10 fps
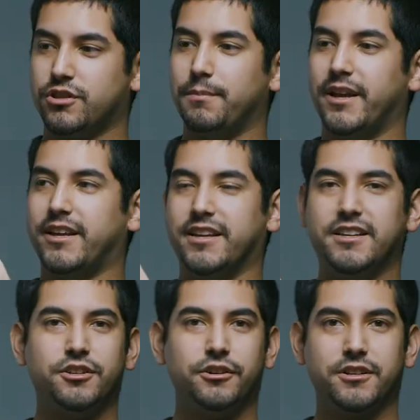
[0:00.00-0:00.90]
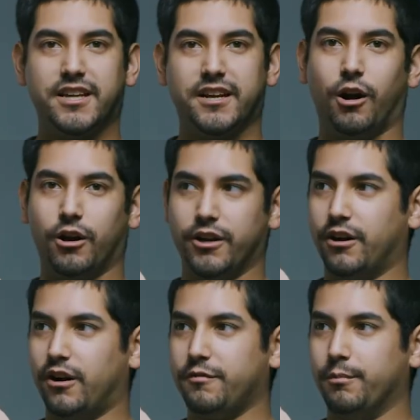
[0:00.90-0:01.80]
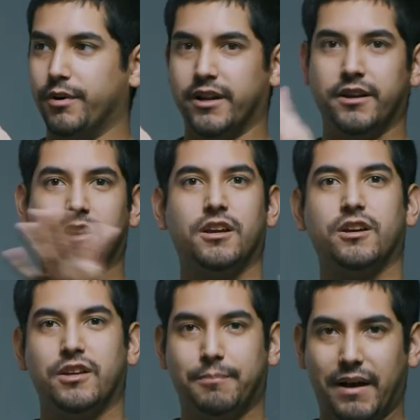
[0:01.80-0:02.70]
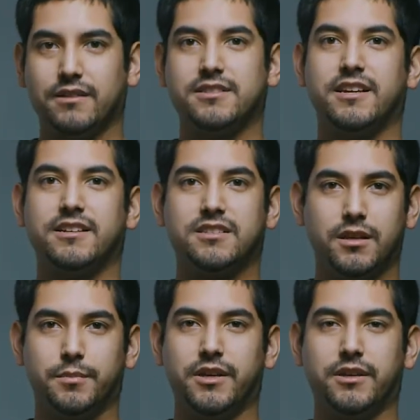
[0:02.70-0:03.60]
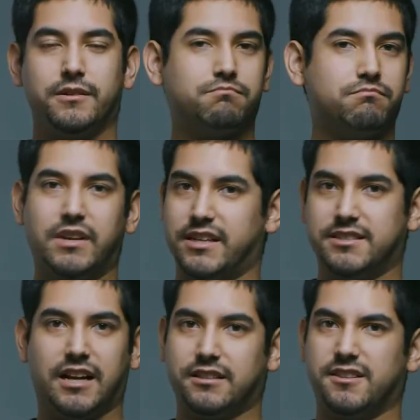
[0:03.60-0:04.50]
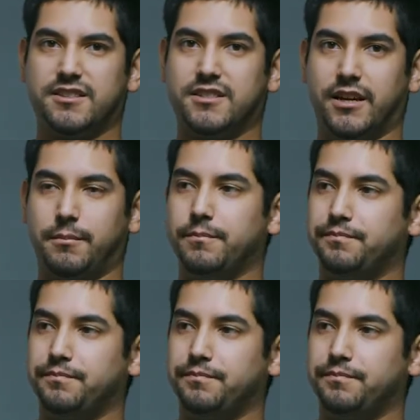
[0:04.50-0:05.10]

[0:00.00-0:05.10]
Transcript: to make it easier to take on and off, but balancing is going to be exactly the same.